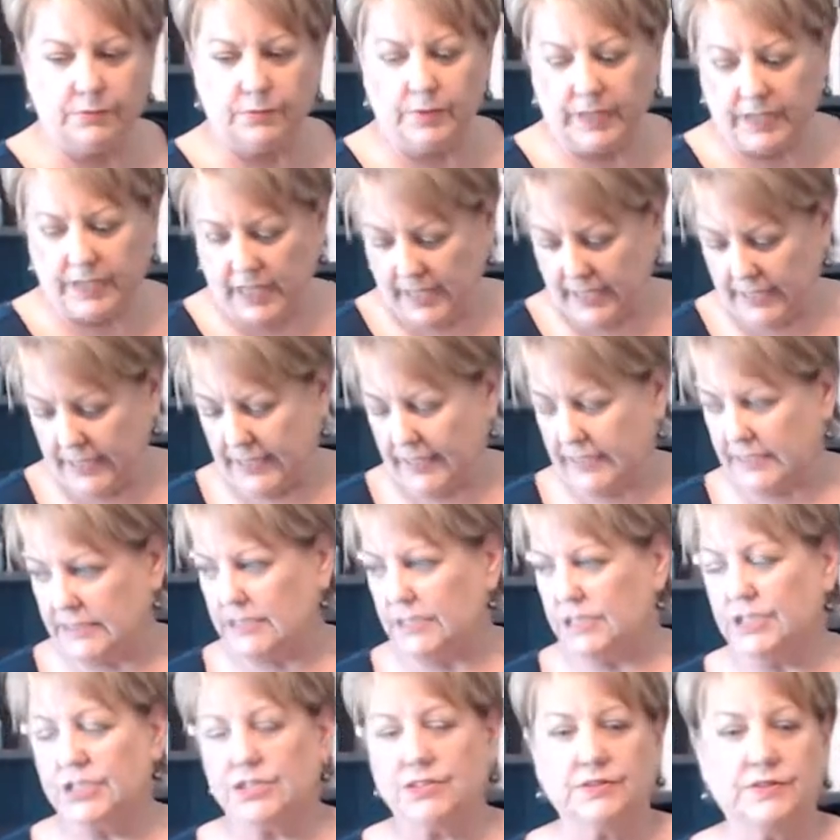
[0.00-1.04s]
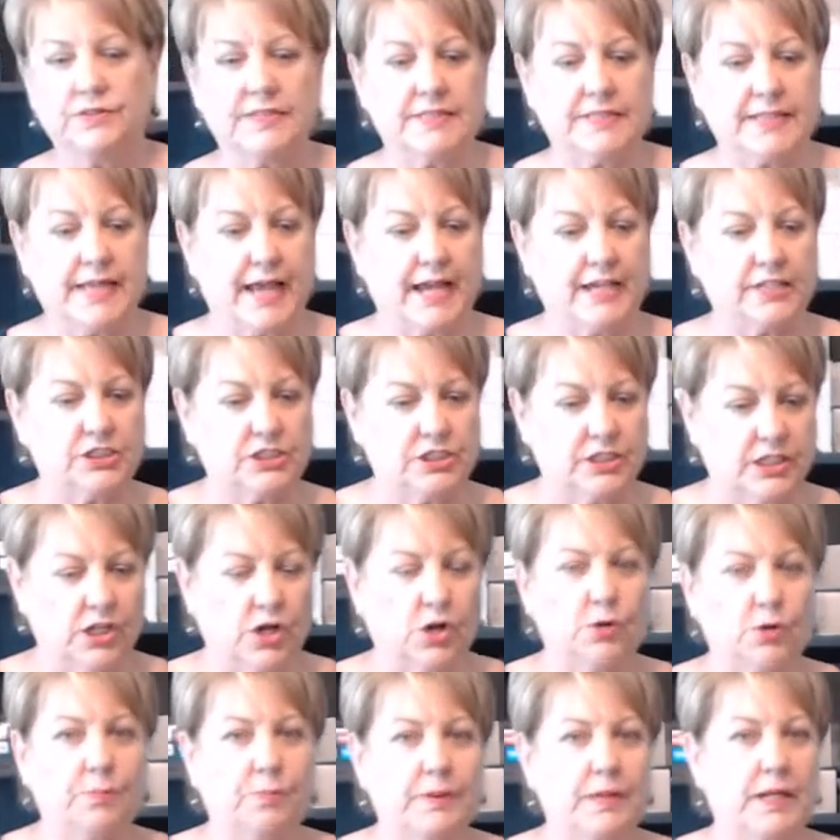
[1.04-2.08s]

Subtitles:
what I like to do is actually open